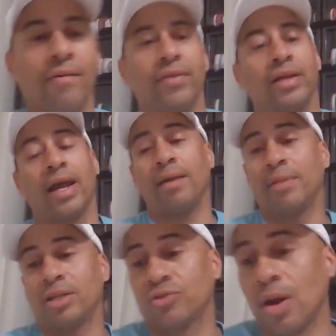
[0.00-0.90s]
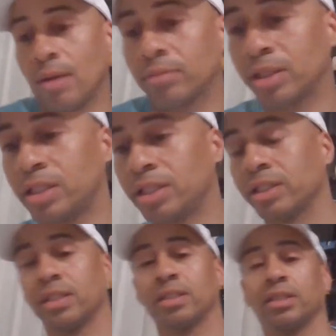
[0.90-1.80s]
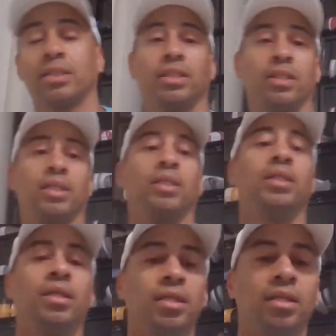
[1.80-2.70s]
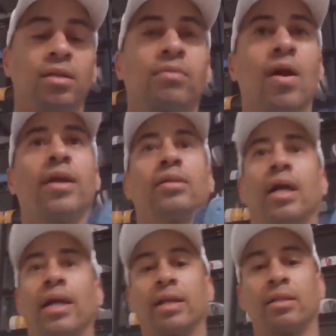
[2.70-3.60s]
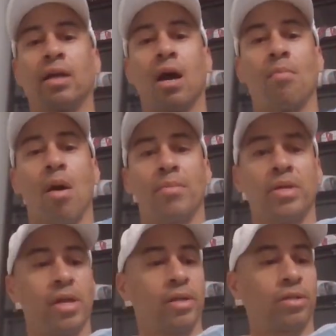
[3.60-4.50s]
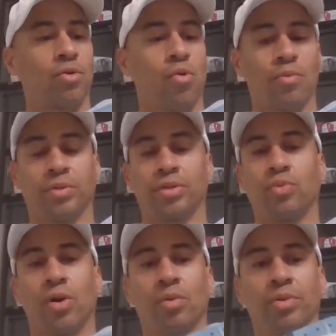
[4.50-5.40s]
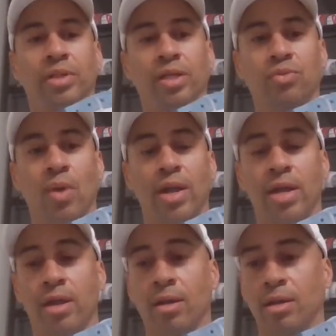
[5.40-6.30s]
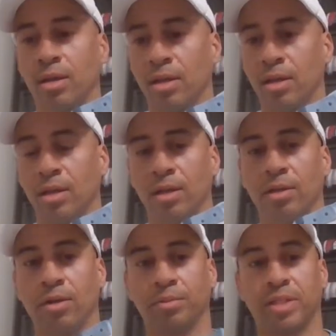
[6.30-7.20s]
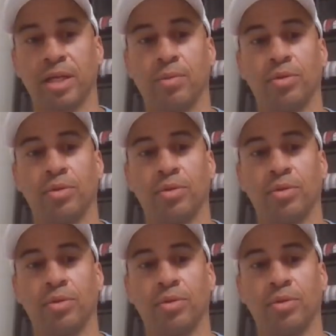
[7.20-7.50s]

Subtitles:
Every Game that dropped this year. Right? I got the I'm Mama Years, the Corpus as well. But this right here, you know what I'm saying?